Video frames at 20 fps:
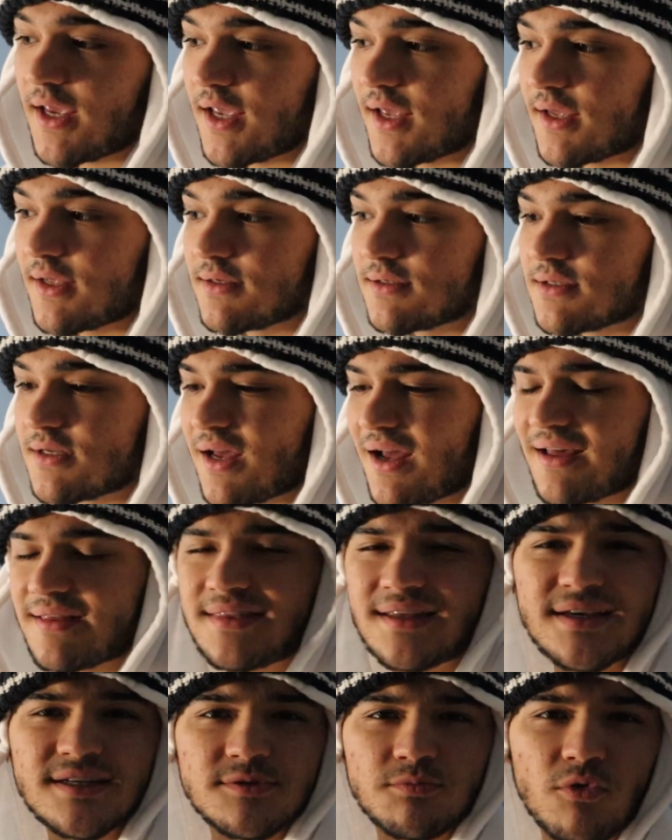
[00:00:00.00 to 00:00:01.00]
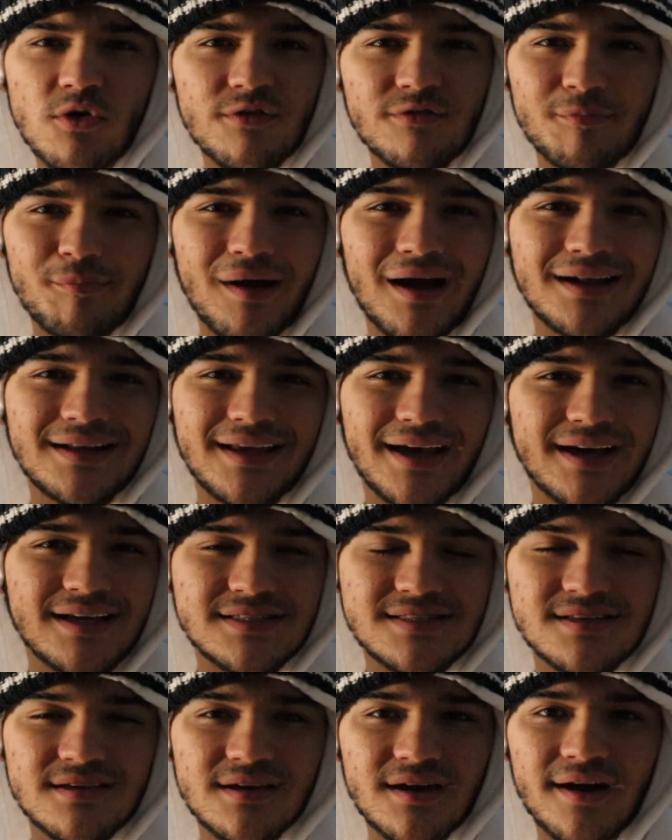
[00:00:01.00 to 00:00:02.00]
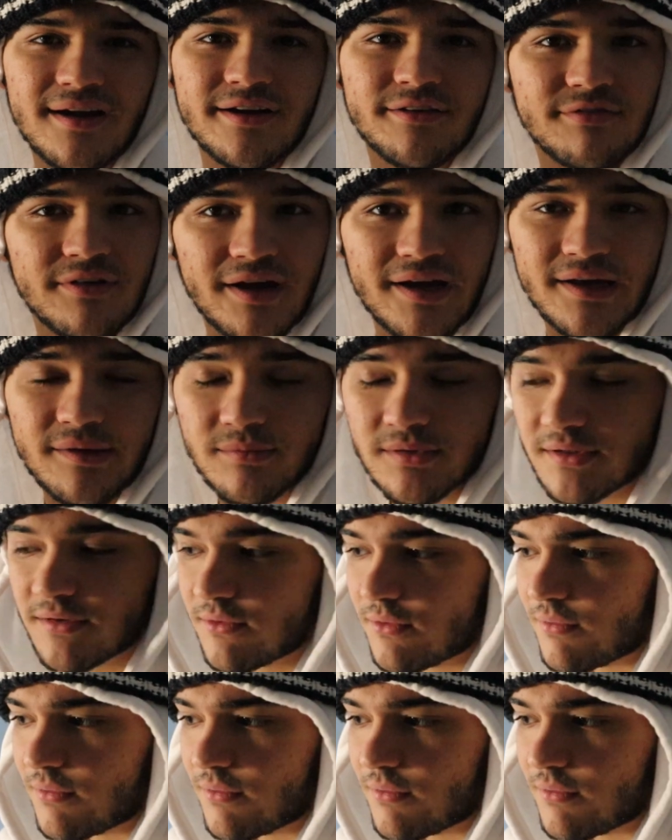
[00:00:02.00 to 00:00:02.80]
and I think it's more of a podcasty kind of vibe